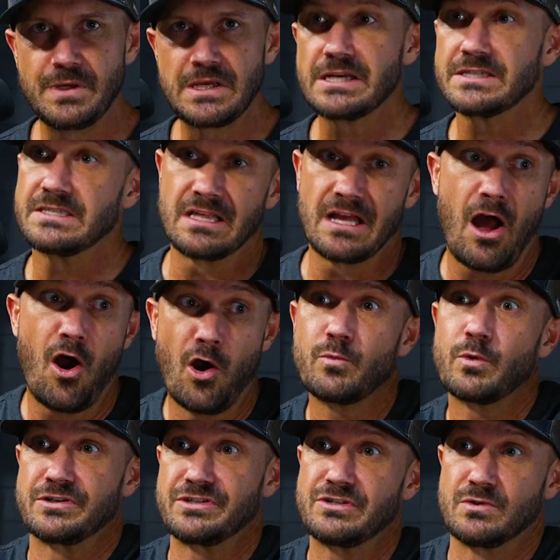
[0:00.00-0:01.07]
Because the
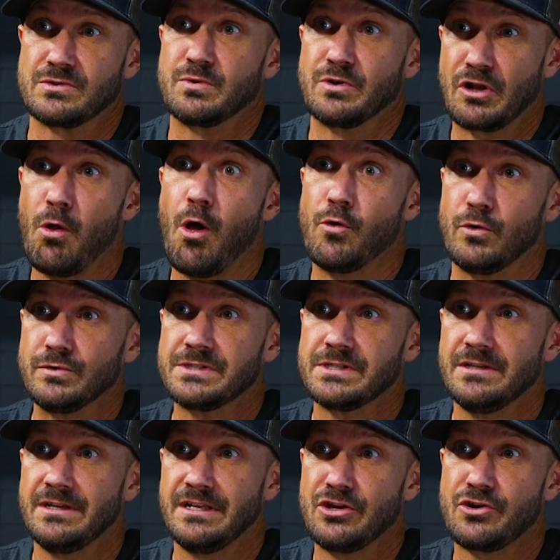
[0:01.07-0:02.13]
hardware stores would
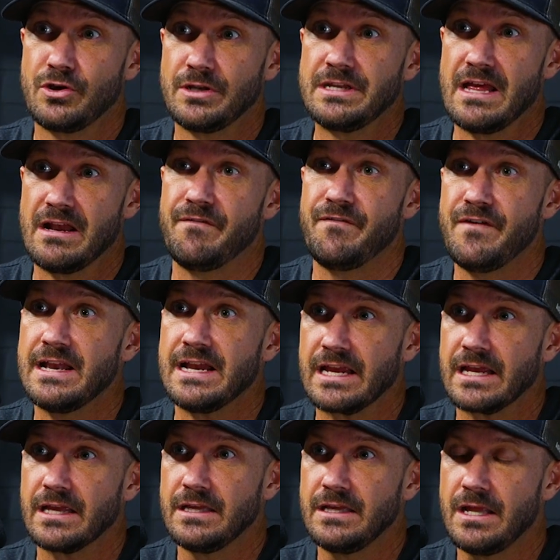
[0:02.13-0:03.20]
close. You couldn't get a
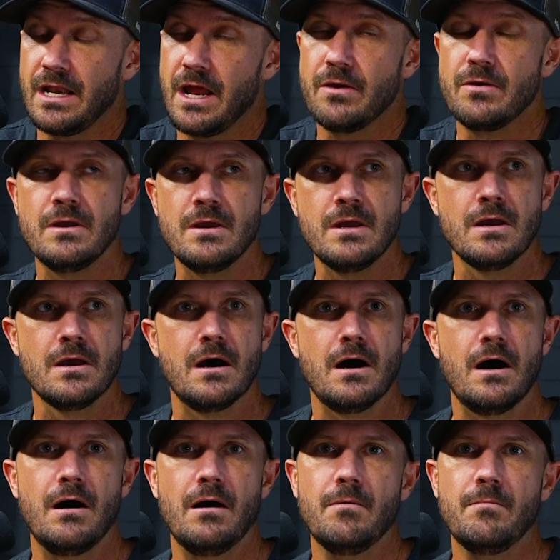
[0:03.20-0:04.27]
fitting. Yeah.
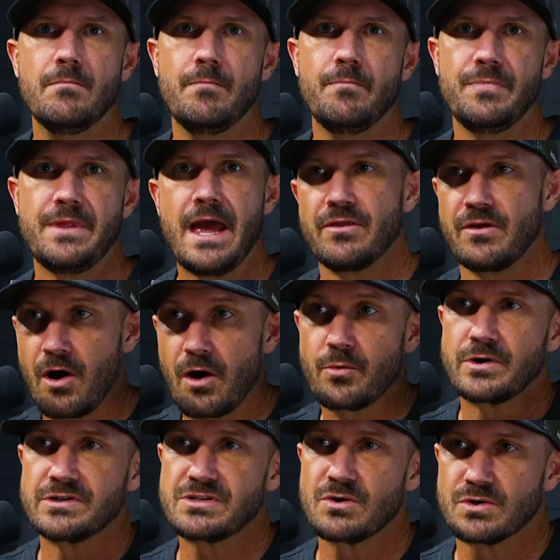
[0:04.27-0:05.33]
Now the
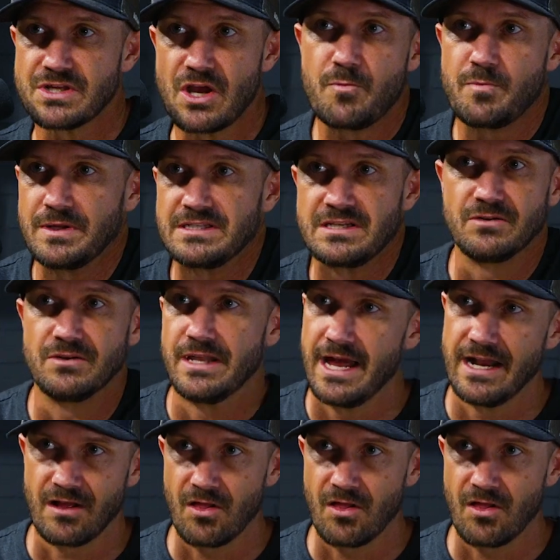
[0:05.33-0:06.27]
hardware store's open till 9